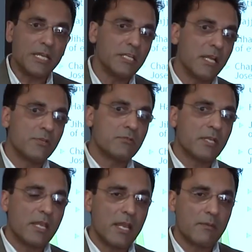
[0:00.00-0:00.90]
eating and
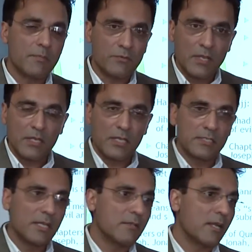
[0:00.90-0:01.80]
drinking between the
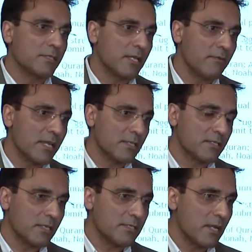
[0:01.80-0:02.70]
sunrise, sunrise
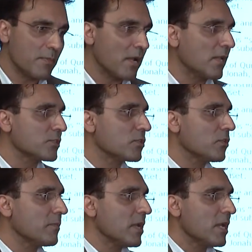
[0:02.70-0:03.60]
and sunset, but
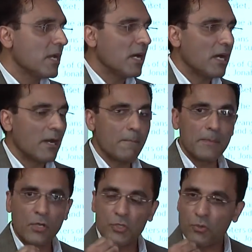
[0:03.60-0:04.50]
also
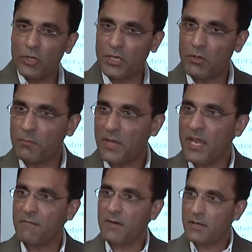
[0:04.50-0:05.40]
um, controlling your
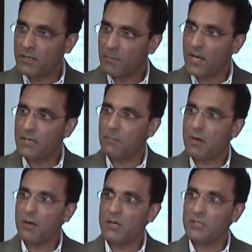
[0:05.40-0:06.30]
behavior, your body
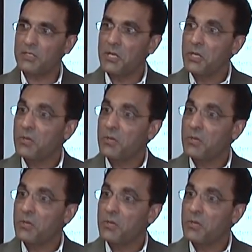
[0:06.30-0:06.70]
parts.